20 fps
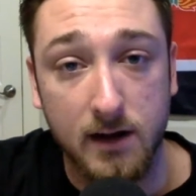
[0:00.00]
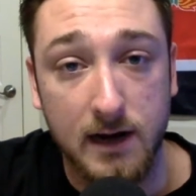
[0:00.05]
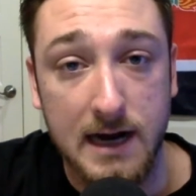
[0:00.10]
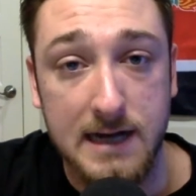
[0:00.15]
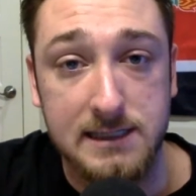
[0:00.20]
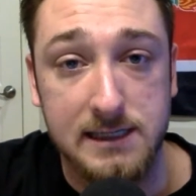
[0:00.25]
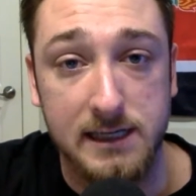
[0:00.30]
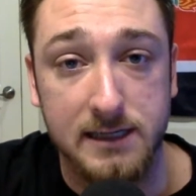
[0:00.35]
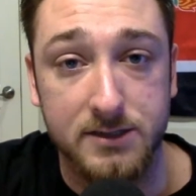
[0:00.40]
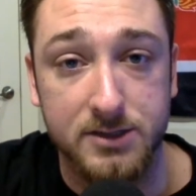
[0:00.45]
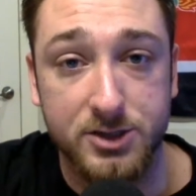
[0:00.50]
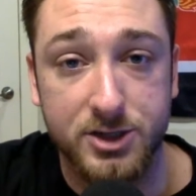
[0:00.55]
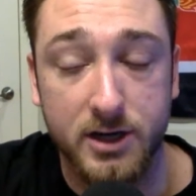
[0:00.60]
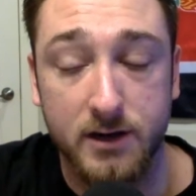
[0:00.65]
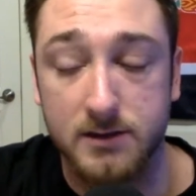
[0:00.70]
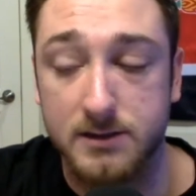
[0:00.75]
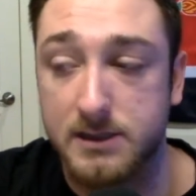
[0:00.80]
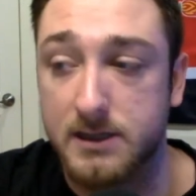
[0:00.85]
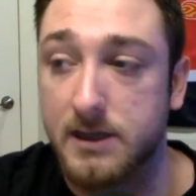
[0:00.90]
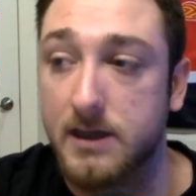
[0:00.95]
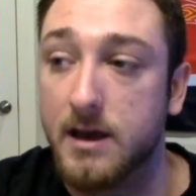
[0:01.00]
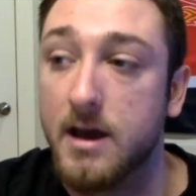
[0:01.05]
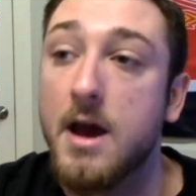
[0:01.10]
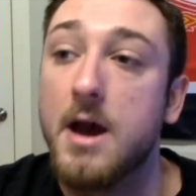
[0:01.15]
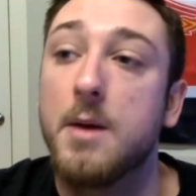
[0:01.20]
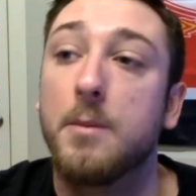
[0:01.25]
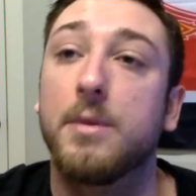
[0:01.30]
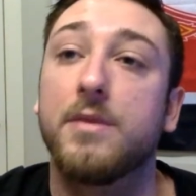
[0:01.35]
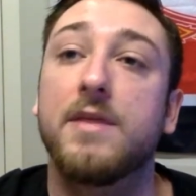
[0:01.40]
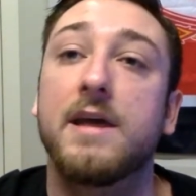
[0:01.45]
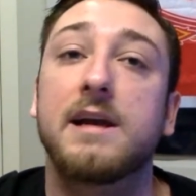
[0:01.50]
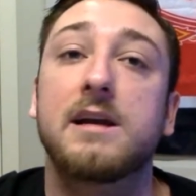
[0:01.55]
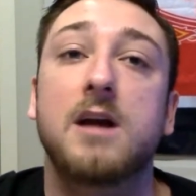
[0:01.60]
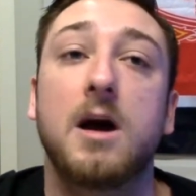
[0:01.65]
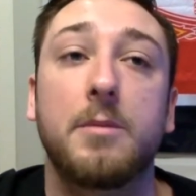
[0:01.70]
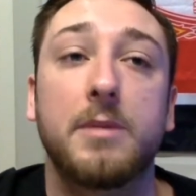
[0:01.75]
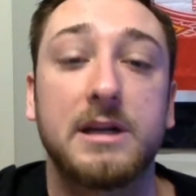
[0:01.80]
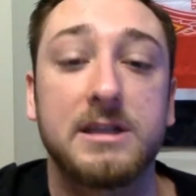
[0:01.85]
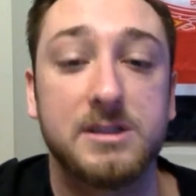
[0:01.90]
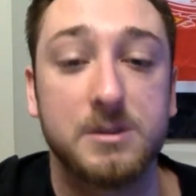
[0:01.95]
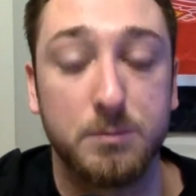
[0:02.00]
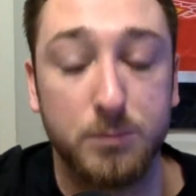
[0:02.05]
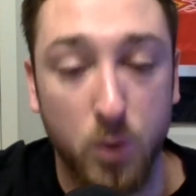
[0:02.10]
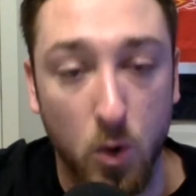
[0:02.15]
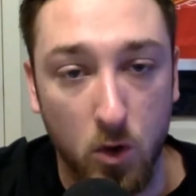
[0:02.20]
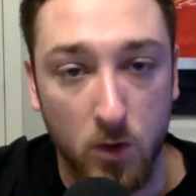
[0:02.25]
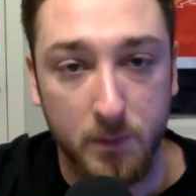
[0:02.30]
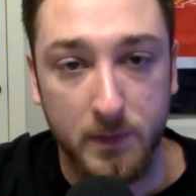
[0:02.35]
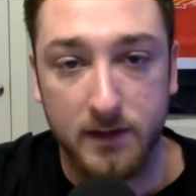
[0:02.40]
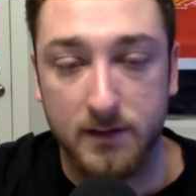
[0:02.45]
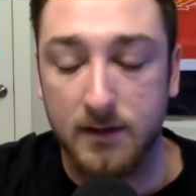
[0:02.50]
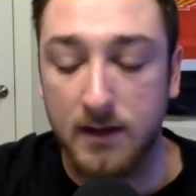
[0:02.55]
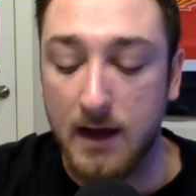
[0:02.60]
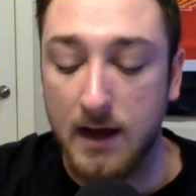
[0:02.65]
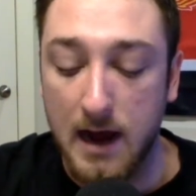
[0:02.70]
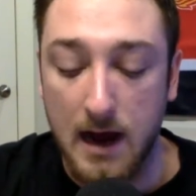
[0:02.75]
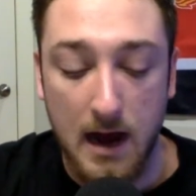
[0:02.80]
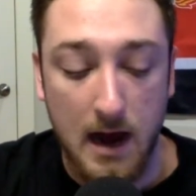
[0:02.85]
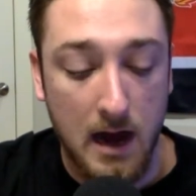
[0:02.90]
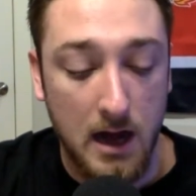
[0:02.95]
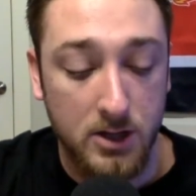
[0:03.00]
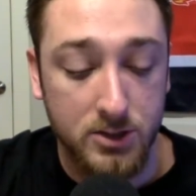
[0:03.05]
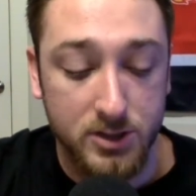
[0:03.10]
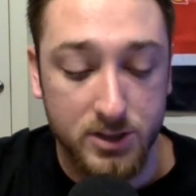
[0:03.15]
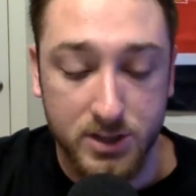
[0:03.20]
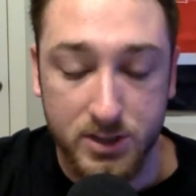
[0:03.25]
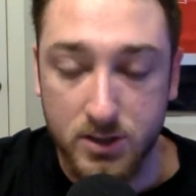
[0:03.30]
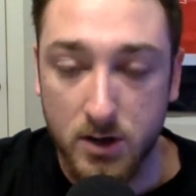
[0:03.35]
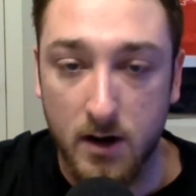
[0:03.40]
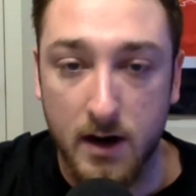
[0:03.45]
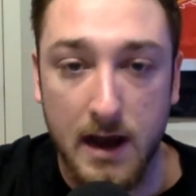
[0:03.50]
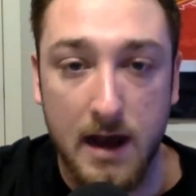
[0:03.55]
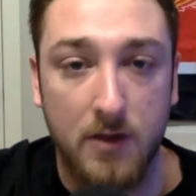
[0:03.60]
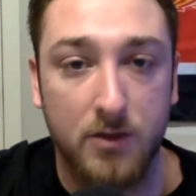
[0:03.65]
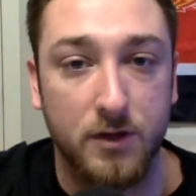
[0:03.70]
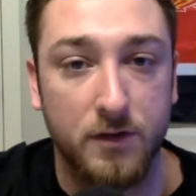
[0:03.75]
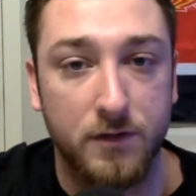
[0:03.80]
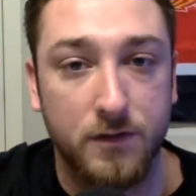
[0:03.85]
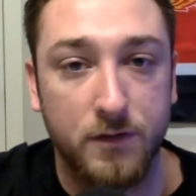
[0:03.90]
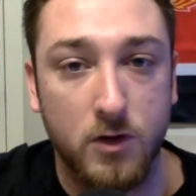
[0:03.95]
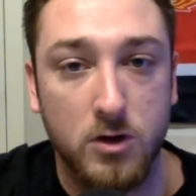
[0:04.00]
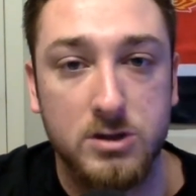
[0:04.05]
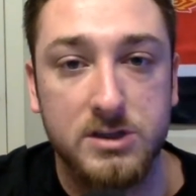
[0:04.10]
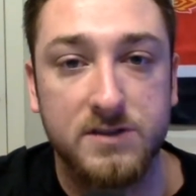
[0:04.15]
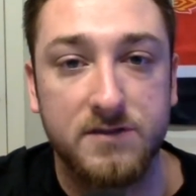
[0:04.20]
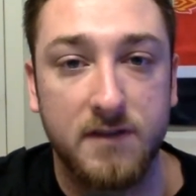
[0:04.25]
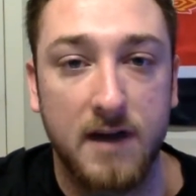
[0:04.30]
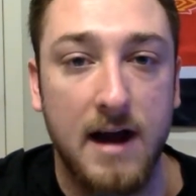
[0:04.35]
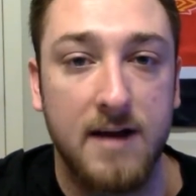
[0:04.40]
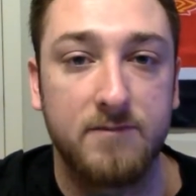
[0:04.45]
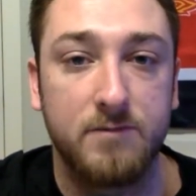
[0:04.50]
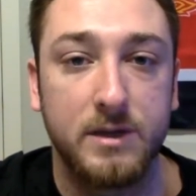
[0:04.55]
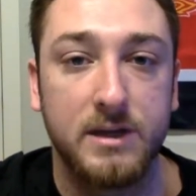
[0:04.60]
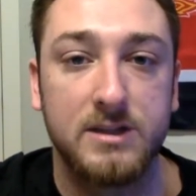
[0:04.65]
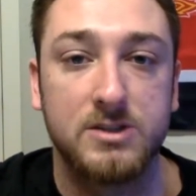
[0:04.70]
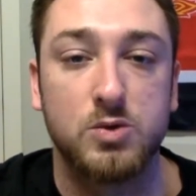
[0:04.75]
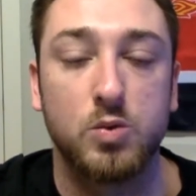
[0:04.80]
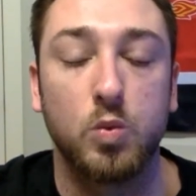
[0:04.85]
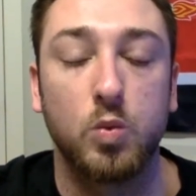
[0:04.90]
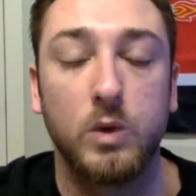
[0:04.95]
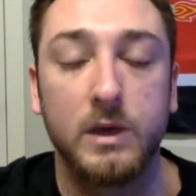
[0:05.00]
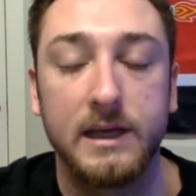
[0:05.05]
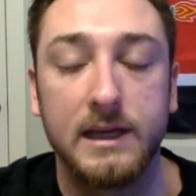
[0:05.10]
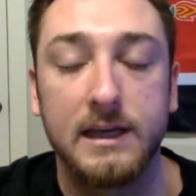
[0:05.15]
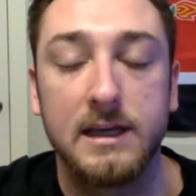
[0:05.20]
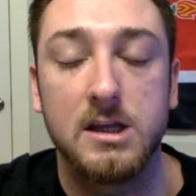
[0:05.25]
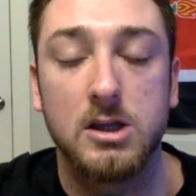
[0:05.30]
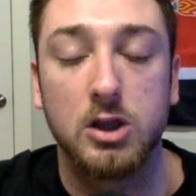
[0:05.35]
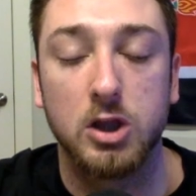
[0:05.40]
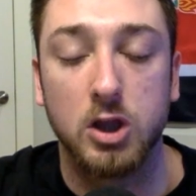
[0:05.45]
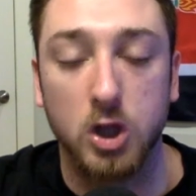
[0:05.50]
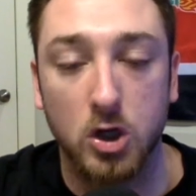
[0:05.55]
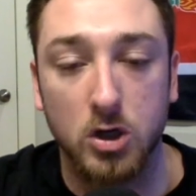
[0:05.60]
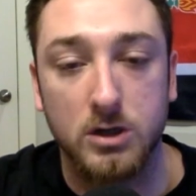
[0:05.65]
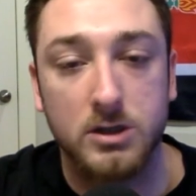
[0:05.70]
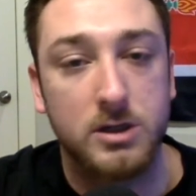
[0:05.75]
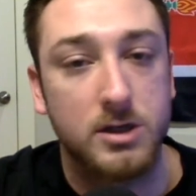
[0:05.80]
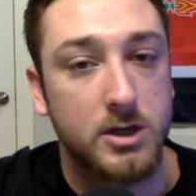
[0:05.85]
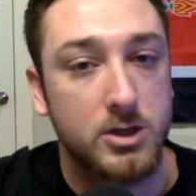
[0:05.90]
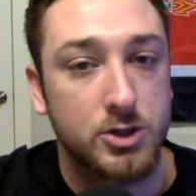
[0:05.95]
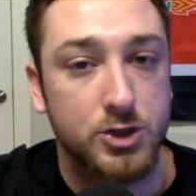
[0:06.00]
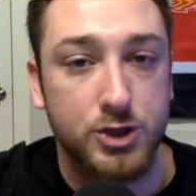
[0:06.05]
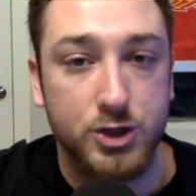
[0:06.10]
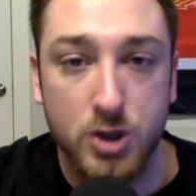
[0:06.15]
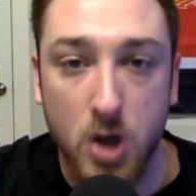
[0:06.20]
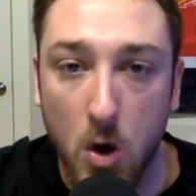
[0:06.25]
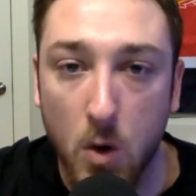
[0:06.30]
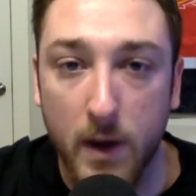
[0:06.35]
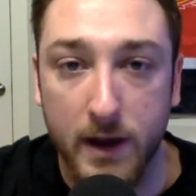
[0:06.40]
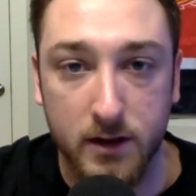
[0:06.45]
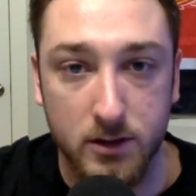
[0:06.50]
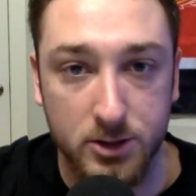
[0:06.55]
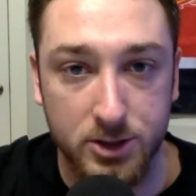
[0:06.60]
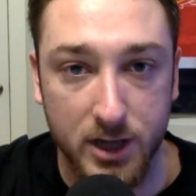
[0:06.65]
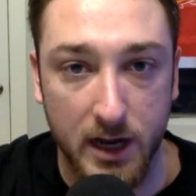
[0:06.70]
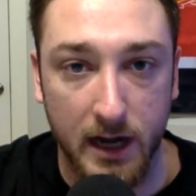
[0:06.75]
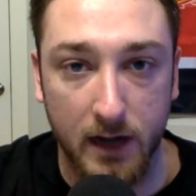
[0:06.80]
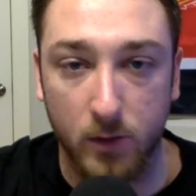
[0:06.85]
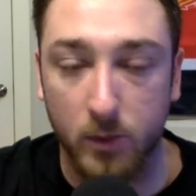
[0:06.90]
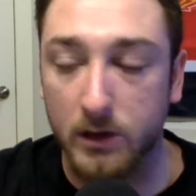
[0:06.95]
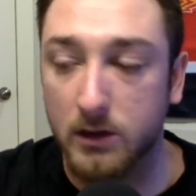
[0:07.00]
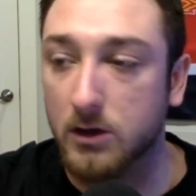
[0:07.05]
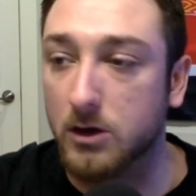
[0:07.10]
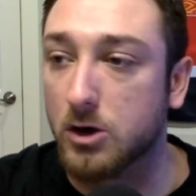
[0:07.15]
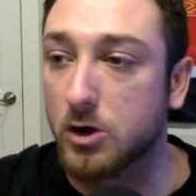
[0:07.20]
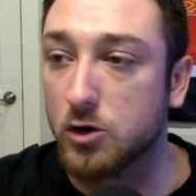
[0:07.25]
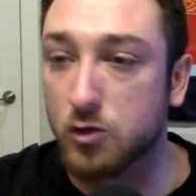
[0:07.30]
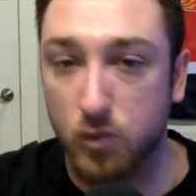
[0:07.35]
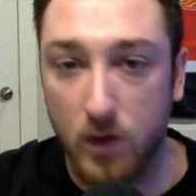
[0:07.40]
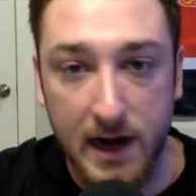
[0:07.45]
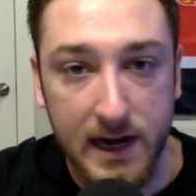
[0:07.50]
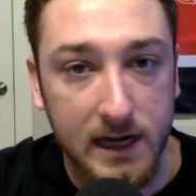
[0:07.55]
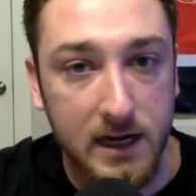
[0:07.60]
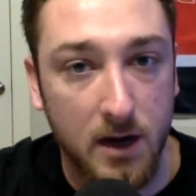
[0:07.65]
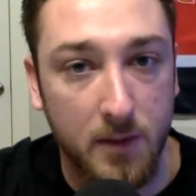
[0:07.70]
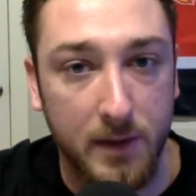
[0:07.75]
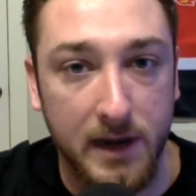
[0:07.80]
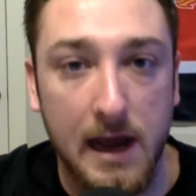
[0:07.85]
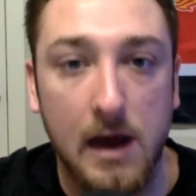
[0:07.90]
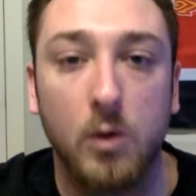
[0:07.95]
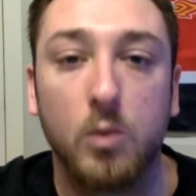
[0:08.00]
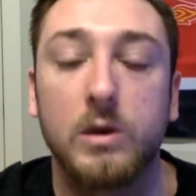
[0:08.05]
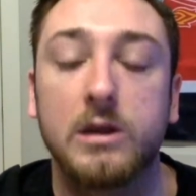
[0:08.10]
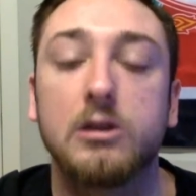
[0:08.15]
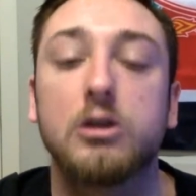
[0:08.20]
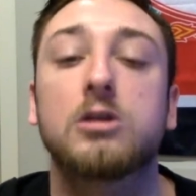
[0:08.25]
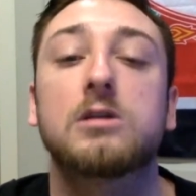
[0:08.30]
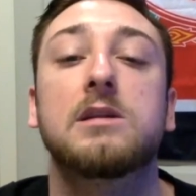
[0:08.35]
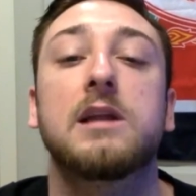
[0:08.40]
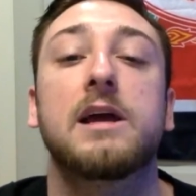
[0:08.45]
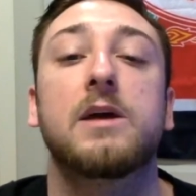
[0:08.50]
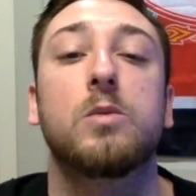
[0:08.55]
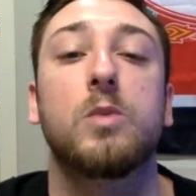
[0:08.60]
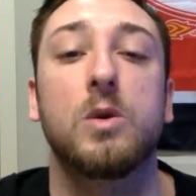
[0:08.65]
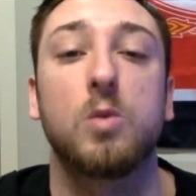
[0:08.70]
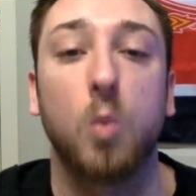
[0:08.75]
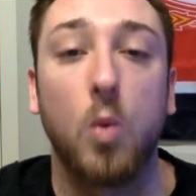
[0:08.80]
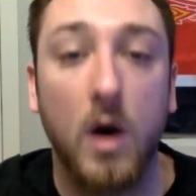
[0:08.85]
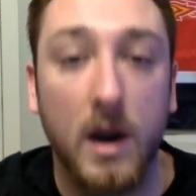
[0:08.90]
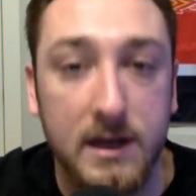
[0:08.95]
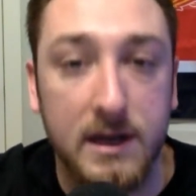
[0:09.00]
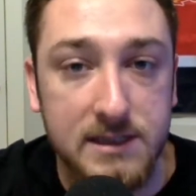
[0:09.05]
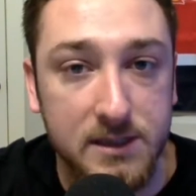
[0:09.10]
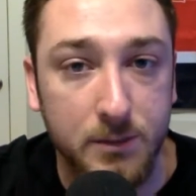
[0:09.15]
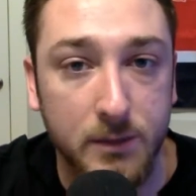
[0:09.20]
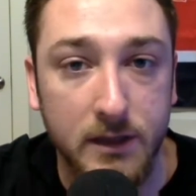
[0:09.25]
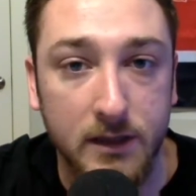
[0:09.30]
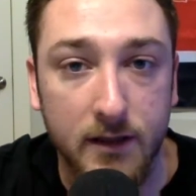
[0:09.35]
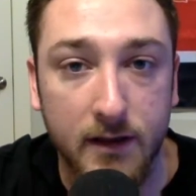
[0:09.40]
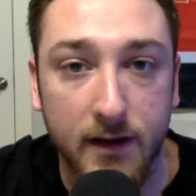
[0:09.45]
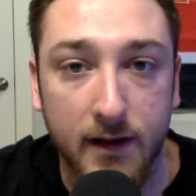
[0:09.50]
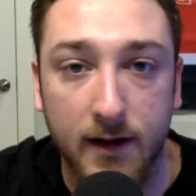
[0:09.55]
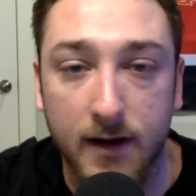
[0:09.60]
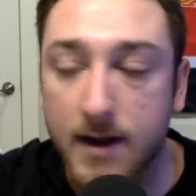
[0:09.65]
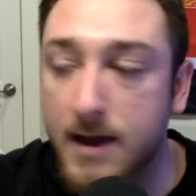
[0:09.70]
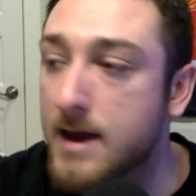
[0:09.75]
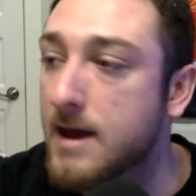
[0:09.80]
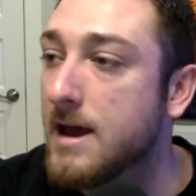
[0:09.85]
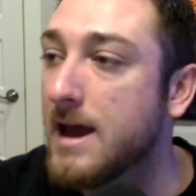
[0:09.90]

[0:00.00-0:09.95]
guys against Chelsea, but then coming into Bournemouth, I'll just start out. The first 5 minutes, we looked so energetic. We looked great coming out. We looked like we wanted to be there.